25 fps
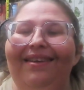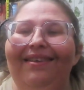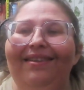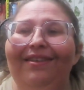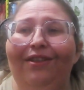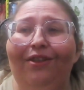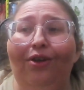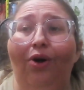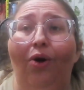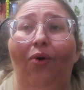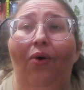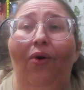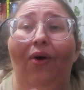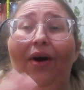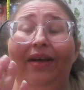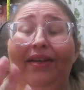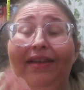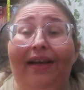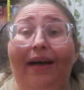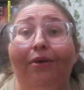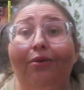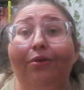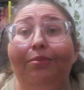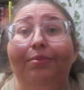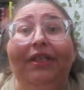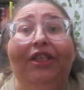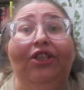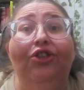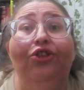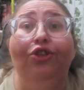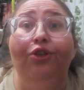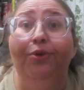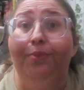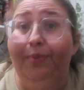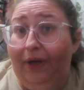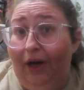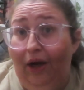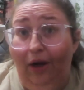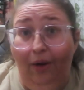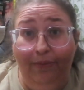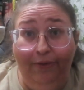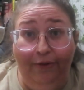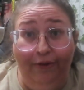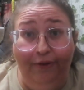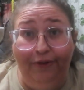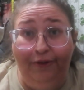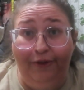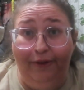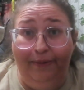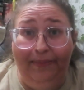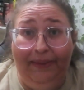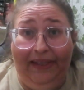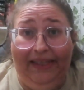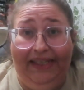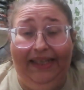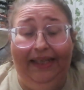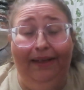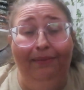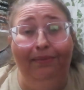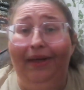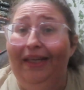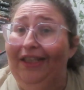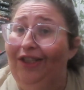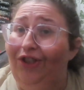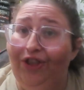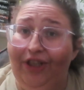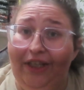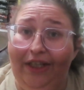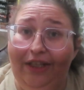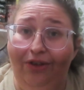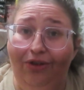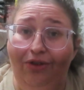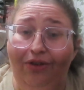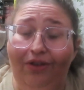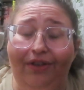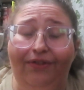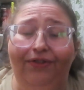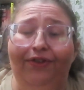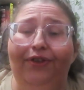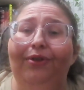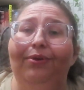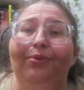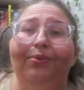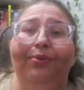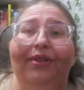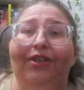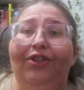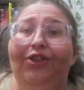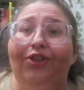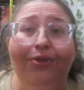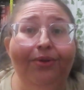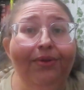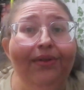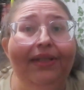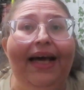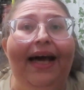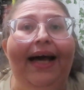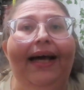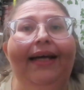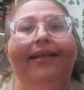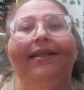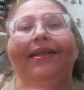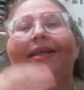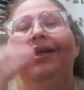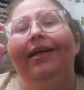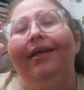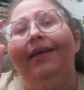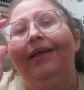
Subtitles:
so that would be super helpful for me and my channel if you would do that.